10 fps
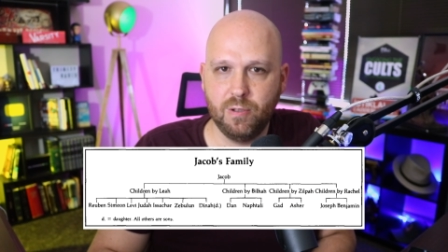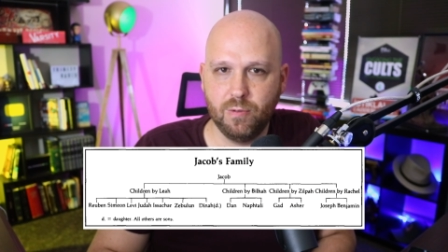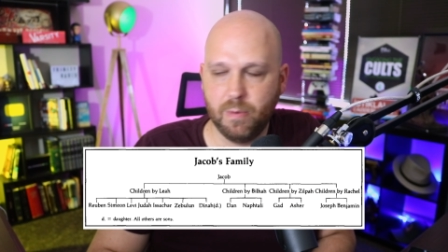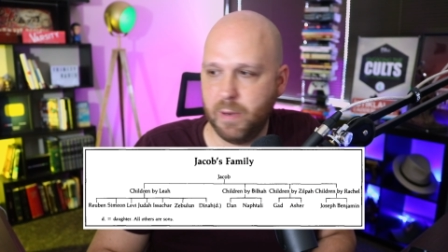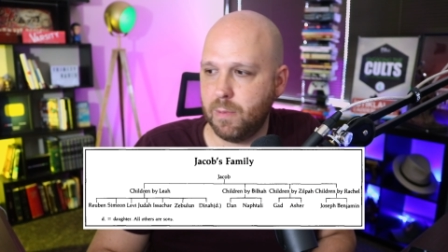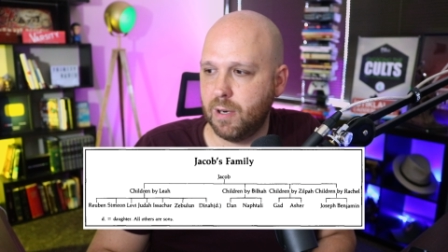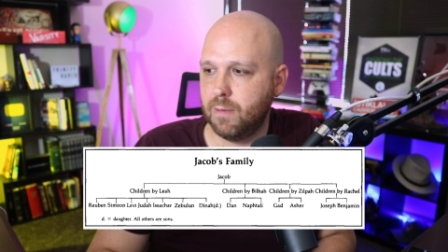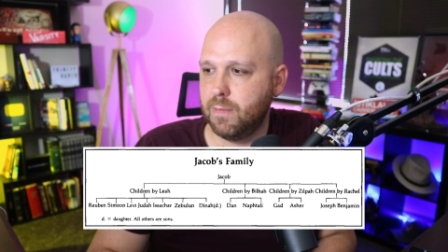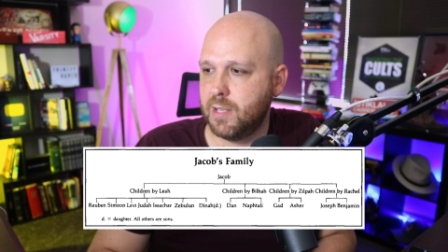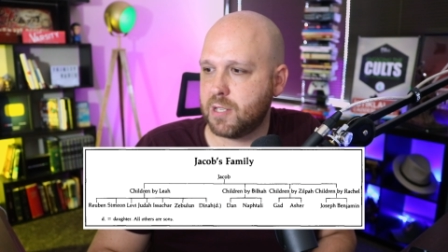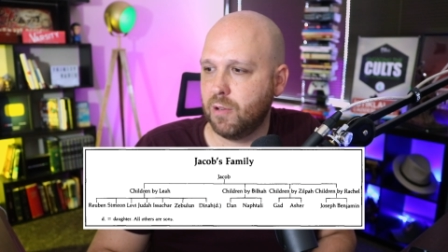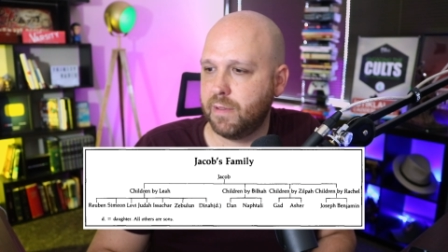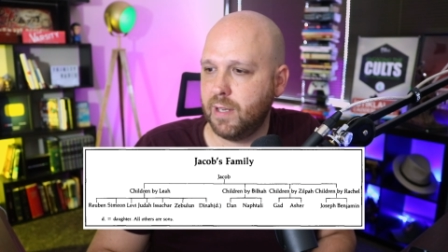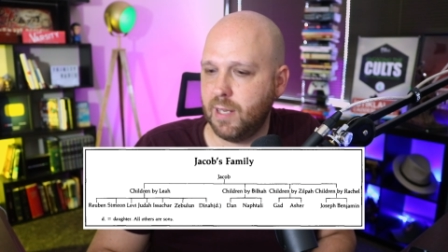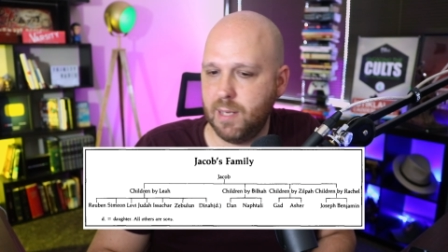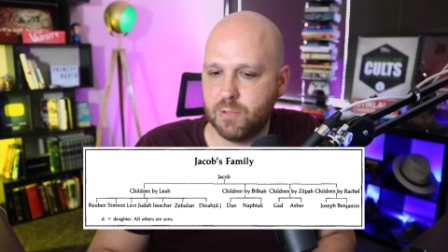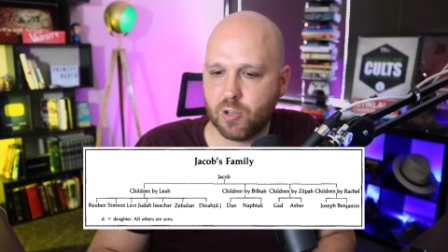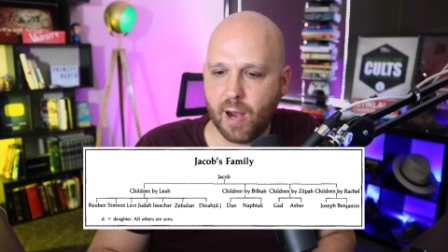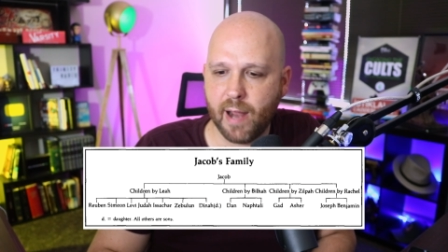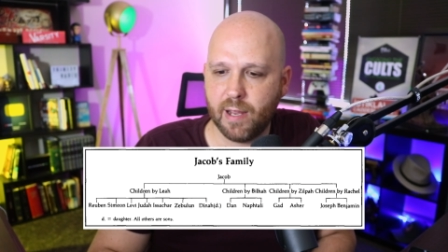remember this whole thing and keep
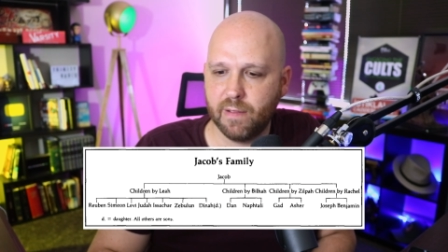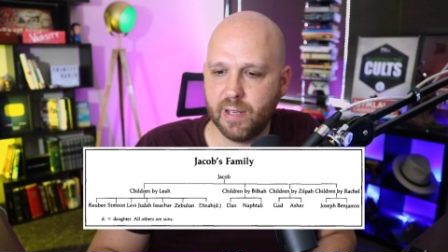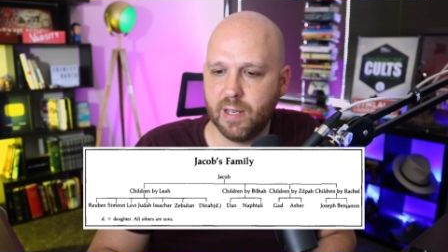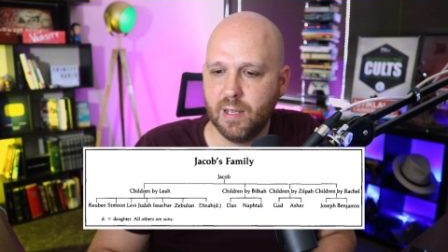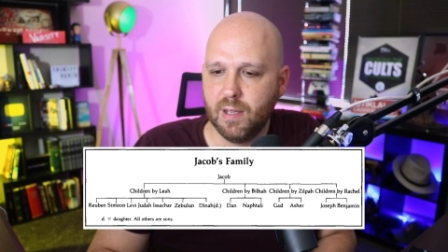track of it.